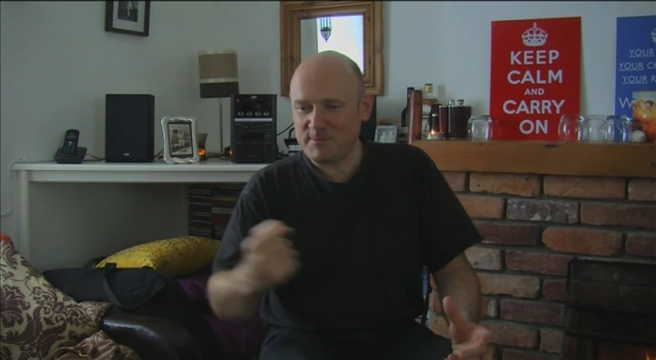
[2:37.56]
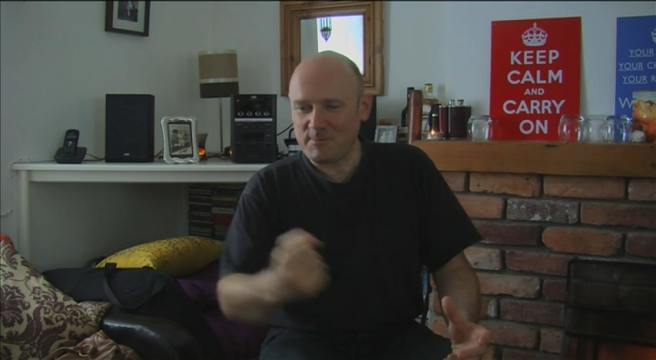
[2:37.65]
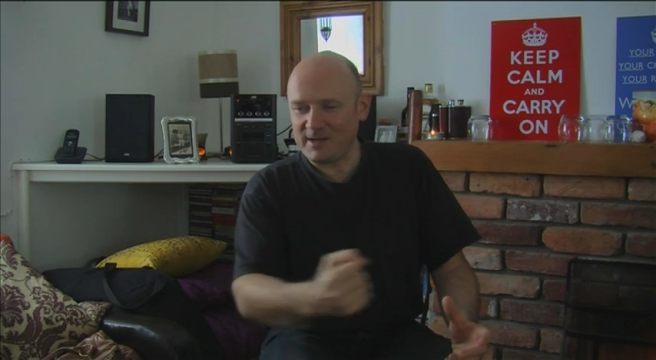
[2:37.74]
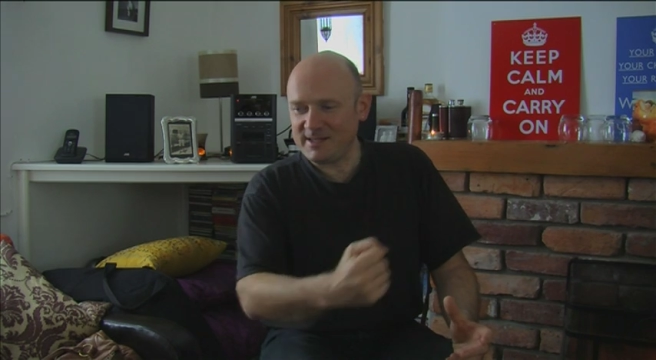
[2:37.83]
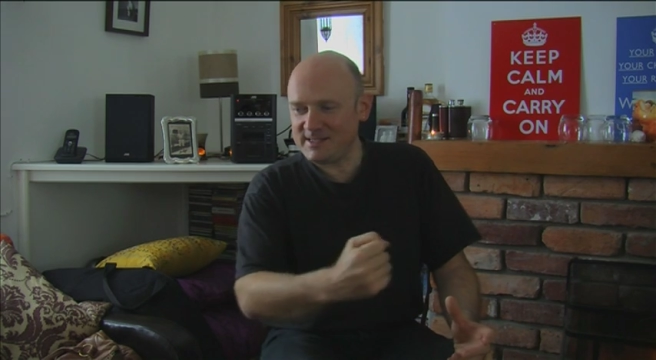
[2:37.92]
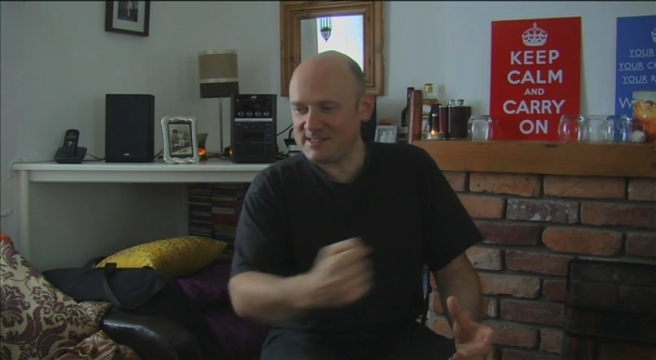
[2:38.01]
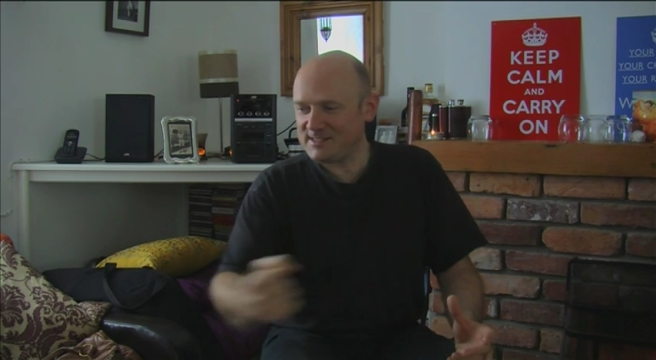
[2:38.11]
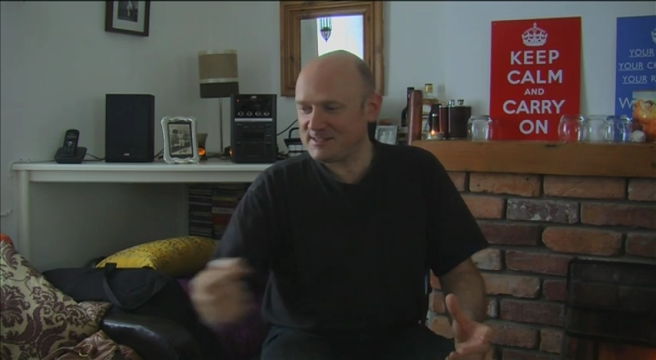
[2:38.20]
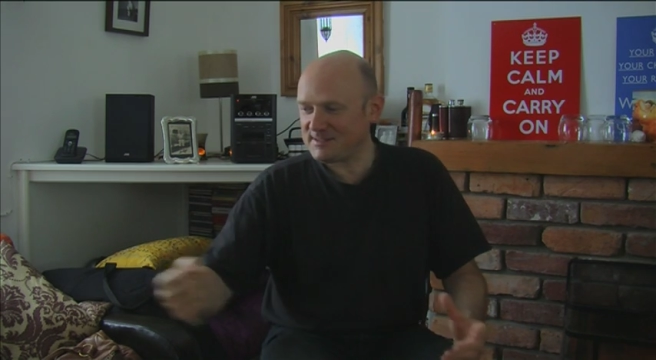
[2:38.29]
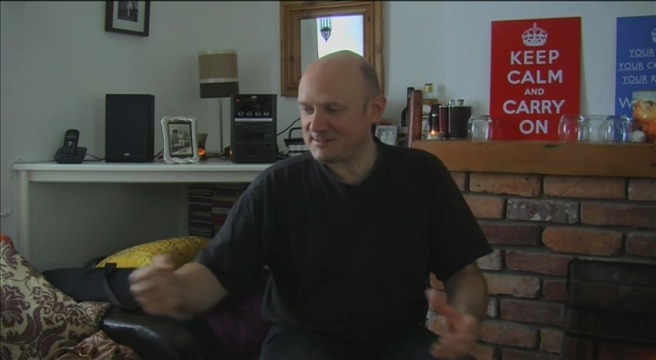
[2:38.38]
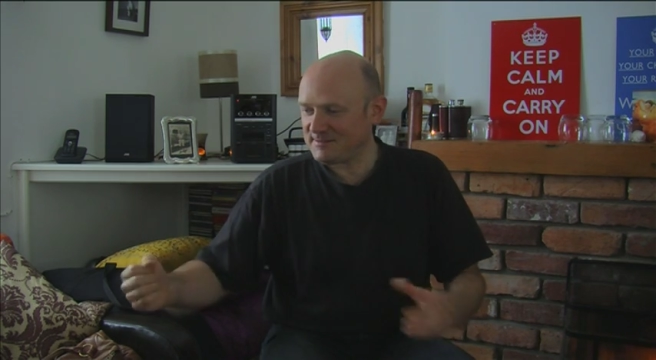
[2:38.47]
be playing
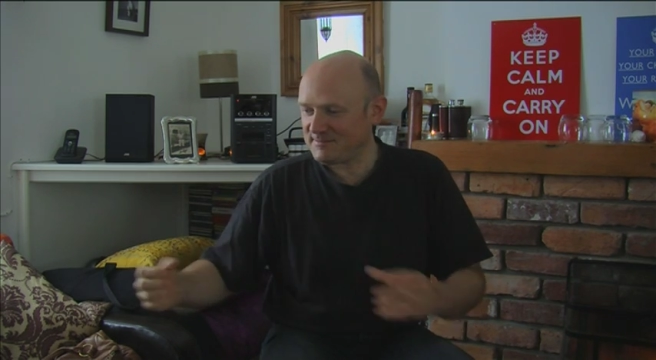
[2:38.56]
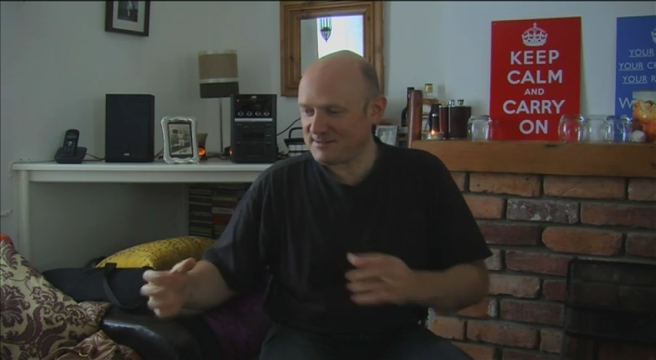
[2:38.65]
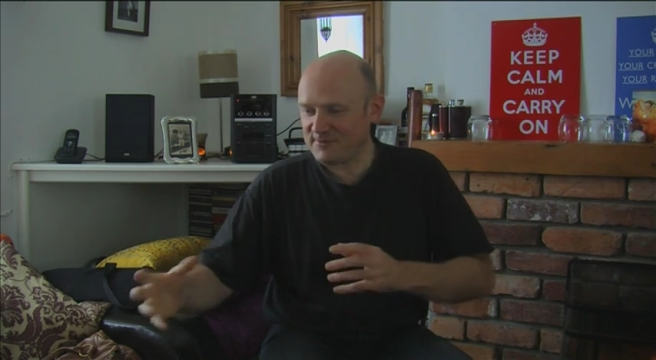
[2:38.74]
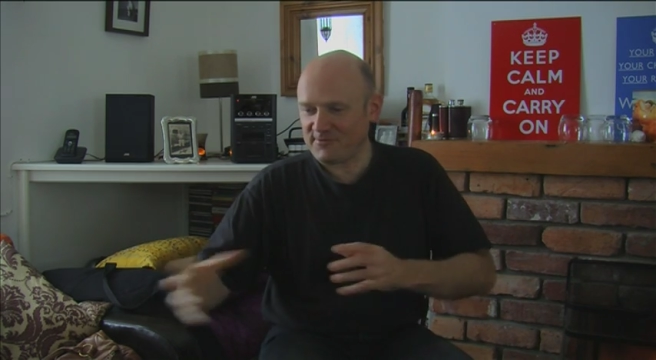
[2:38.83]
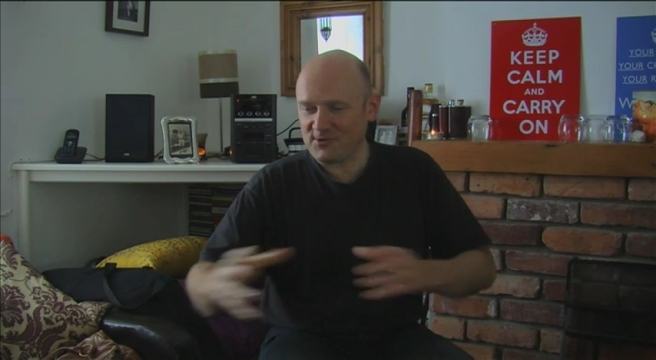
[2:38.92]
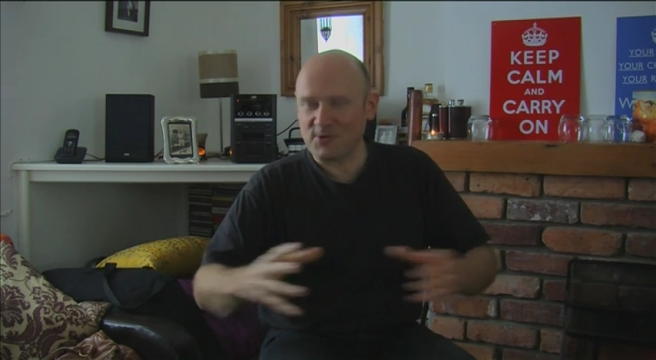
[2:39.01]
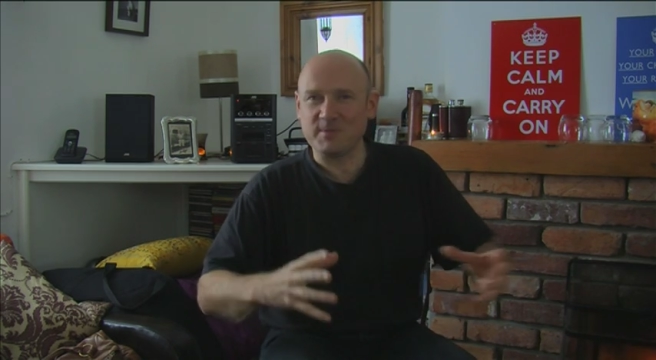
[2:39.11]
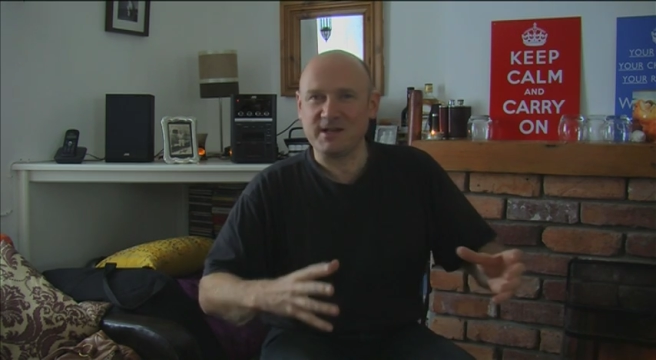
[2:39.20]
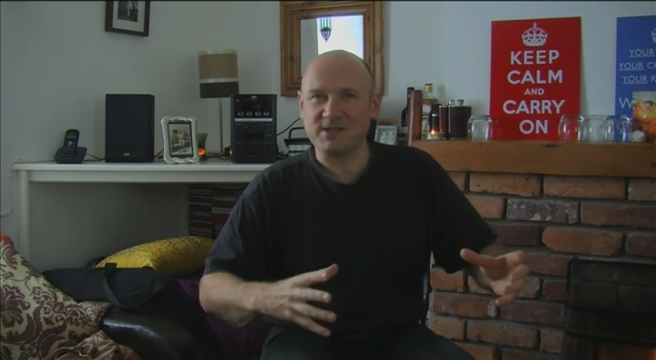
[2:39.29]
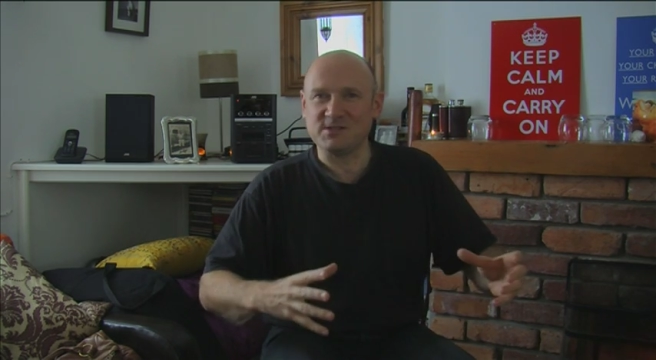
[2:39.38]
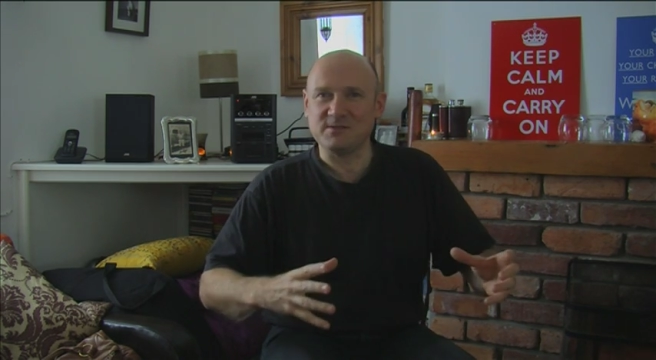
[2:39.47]
these different
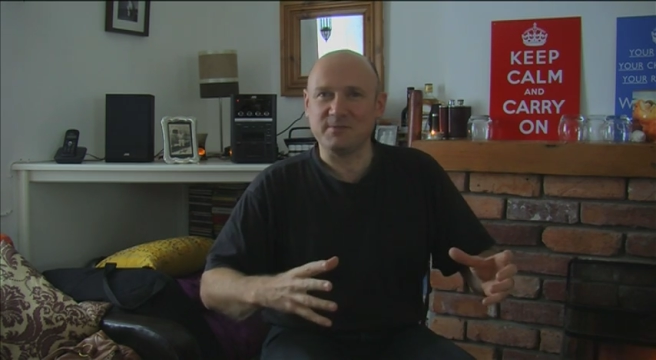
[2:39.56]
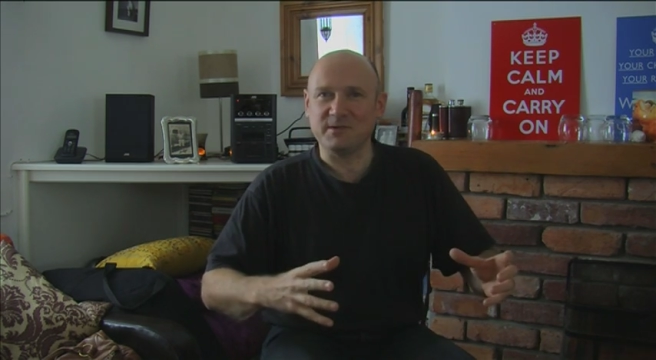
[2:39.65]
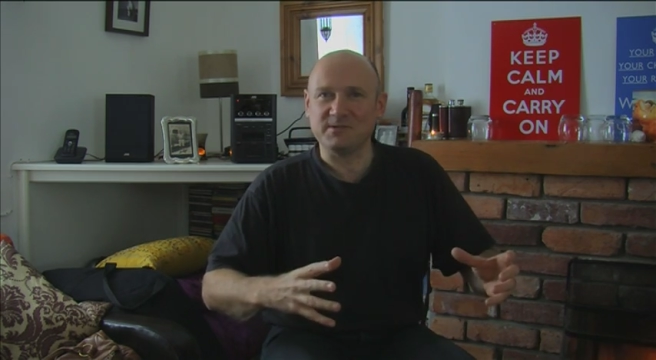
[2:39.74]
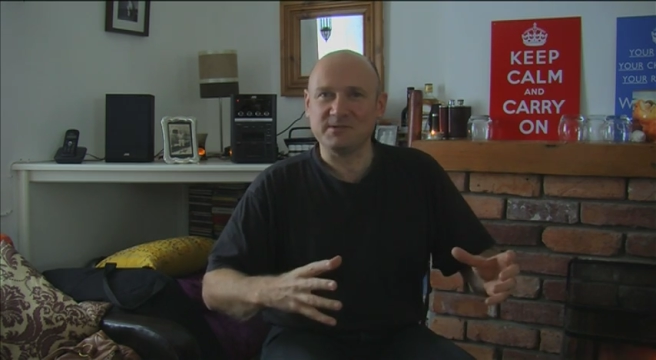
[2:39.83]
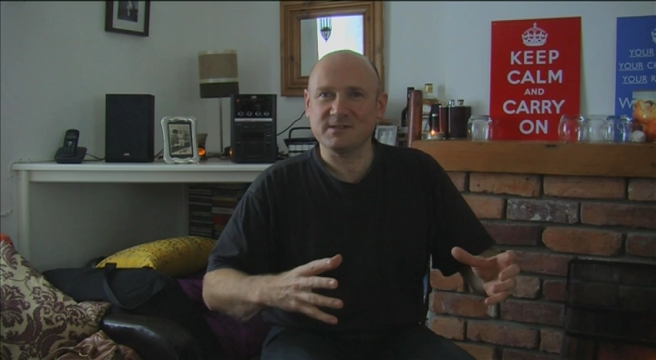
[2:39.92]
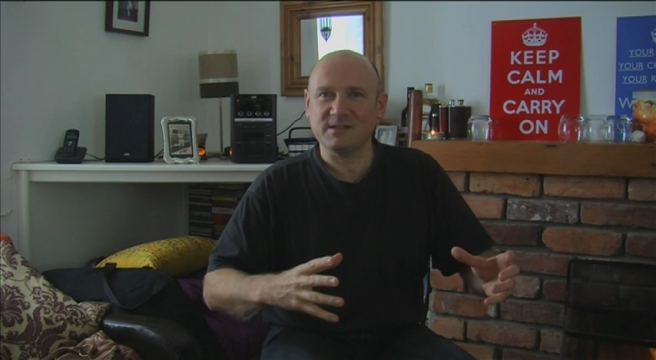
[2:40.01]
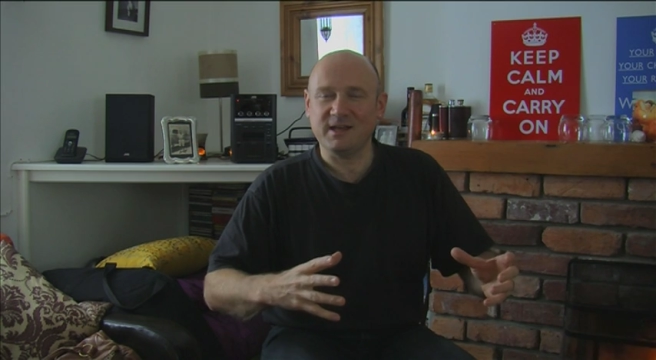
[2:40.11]
combinations of bowls